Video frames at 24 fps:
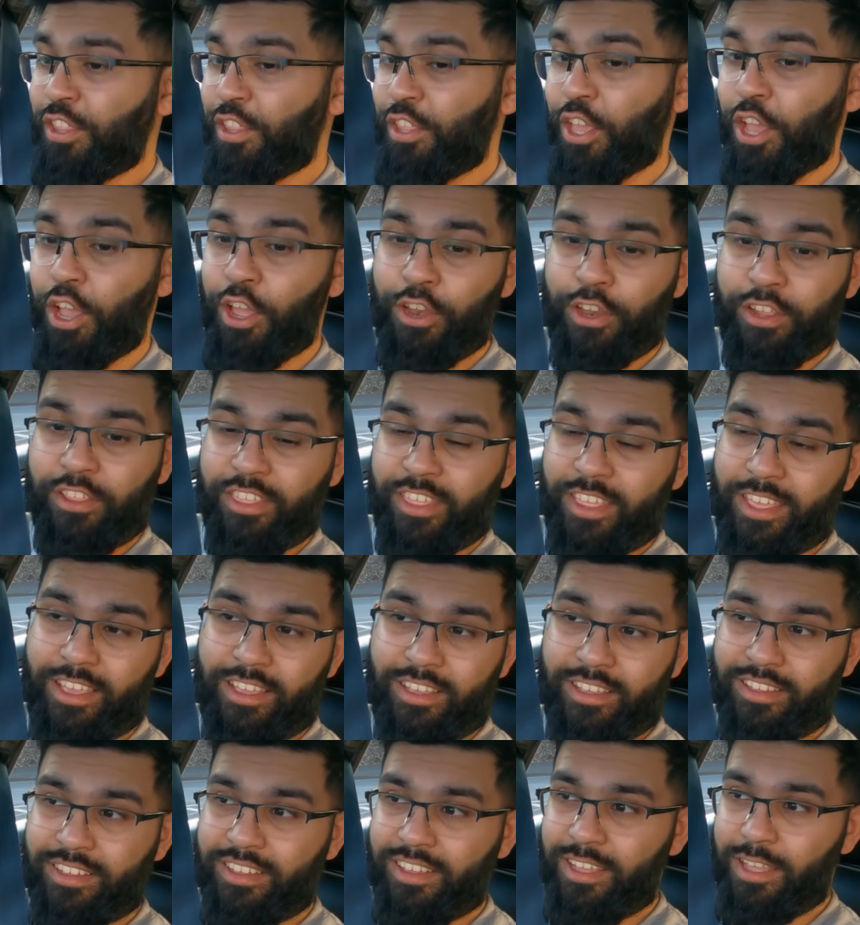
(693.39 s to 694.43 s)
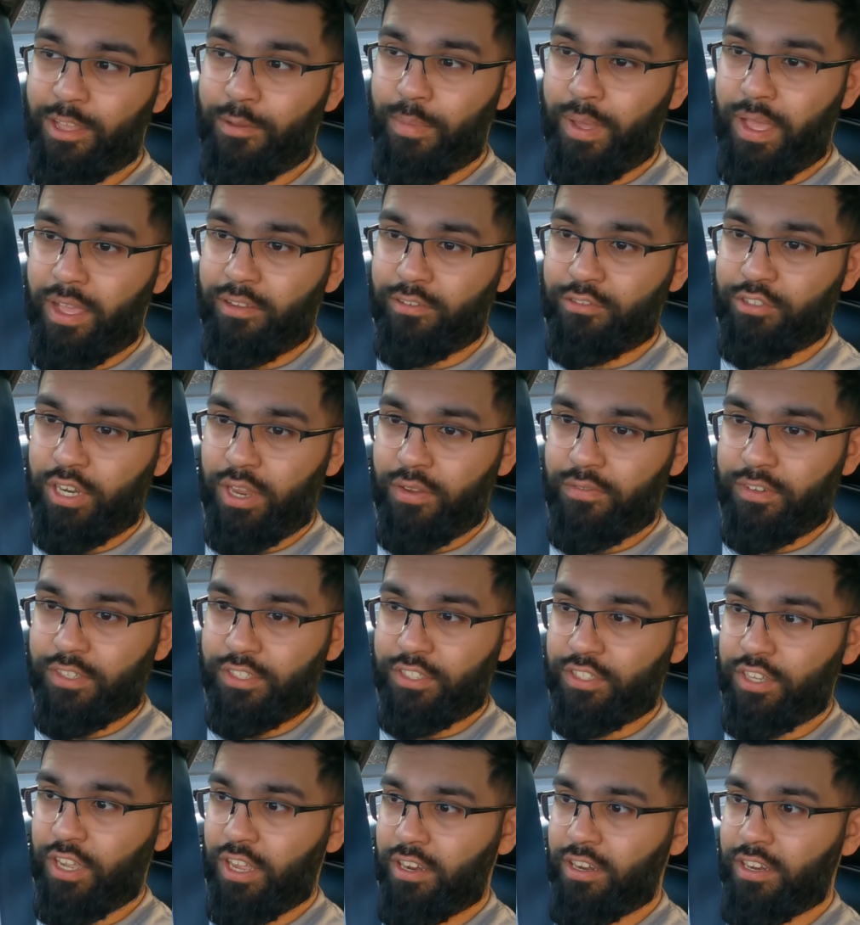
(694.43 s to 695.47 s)
The only thing about driving to
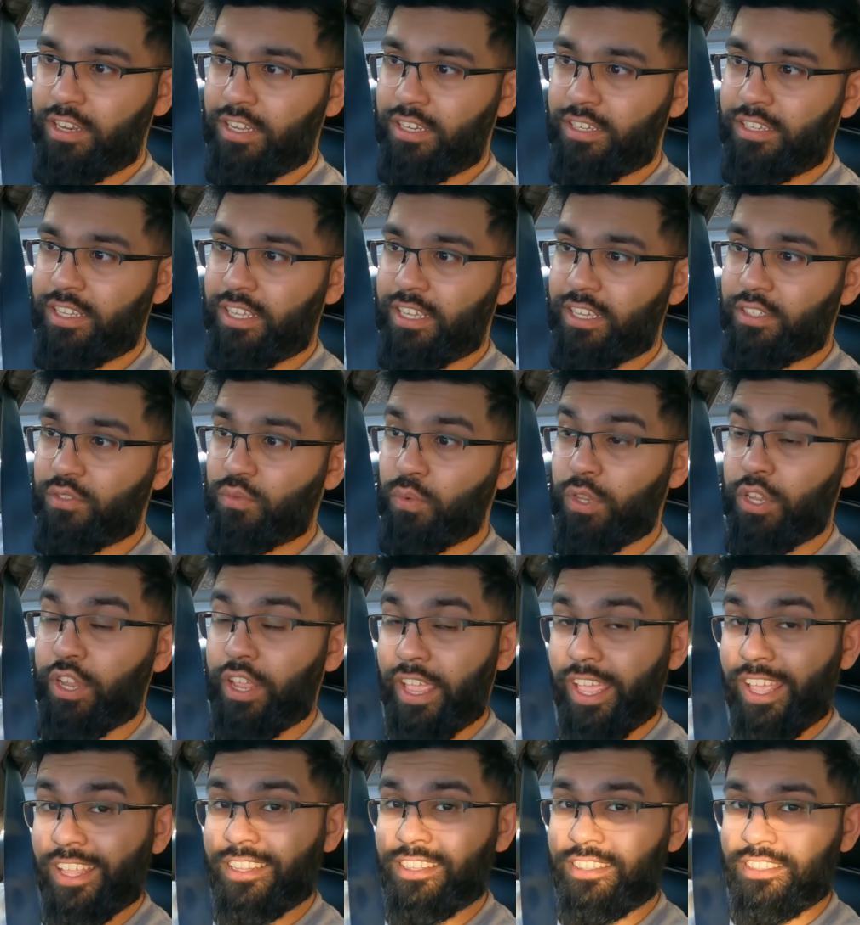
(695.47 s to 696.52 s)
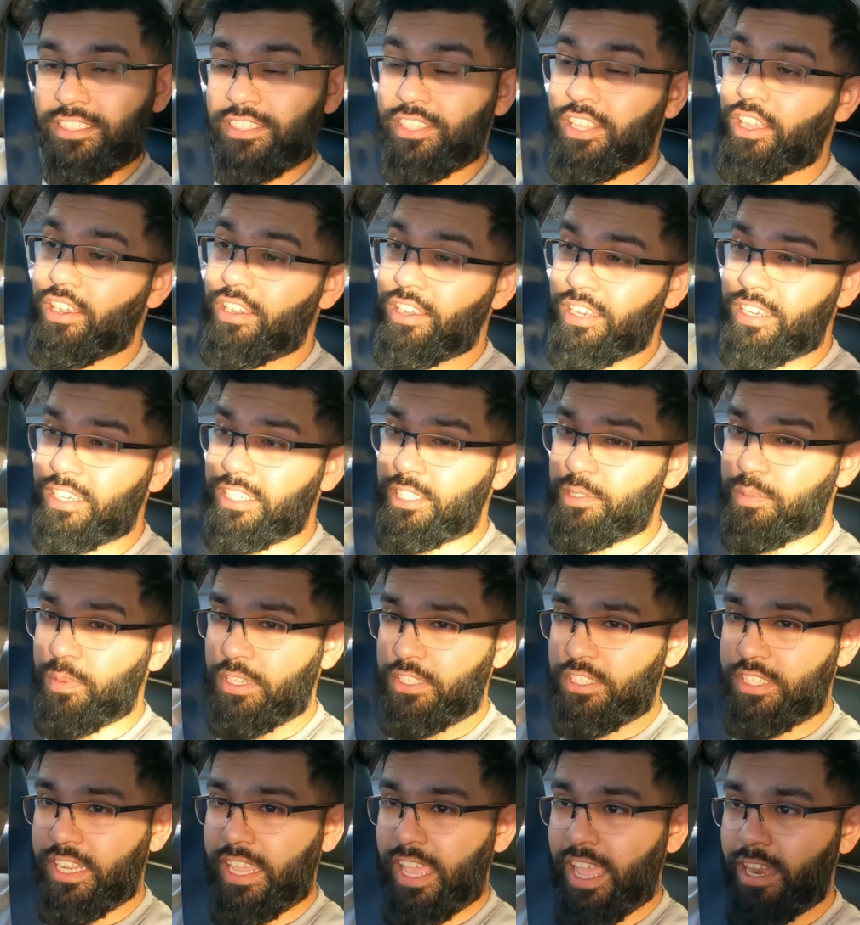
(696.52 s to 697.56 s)
Scotland is when you're in Scotland,
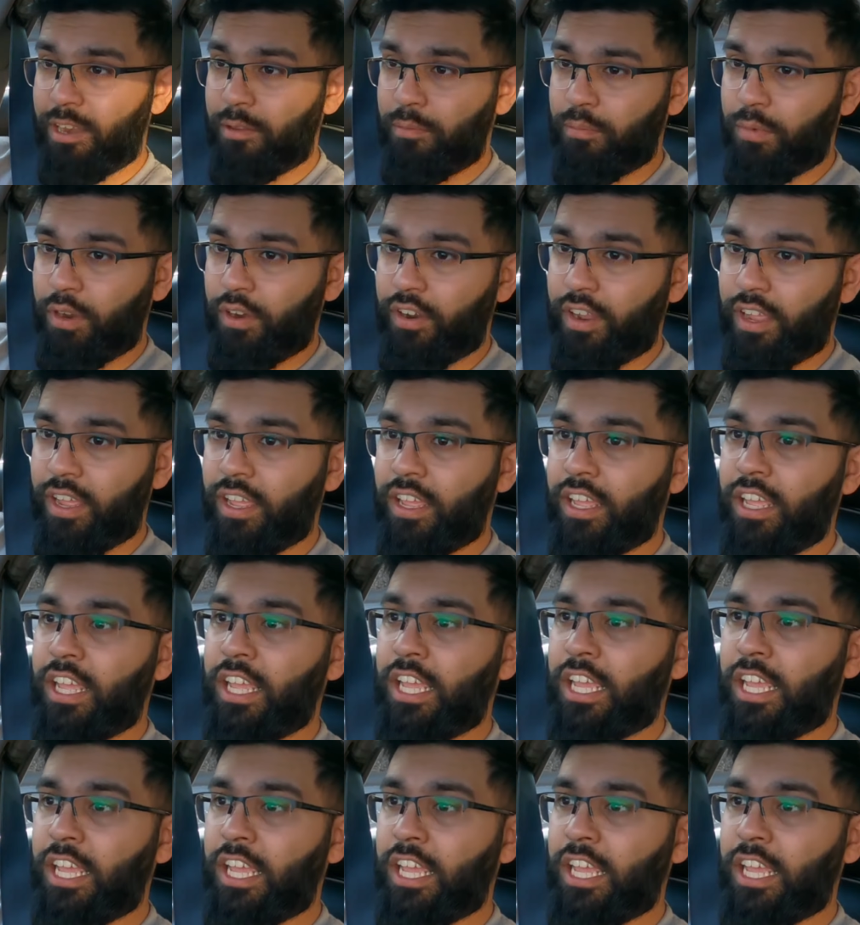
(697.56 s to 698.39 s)
especially Edinburgh,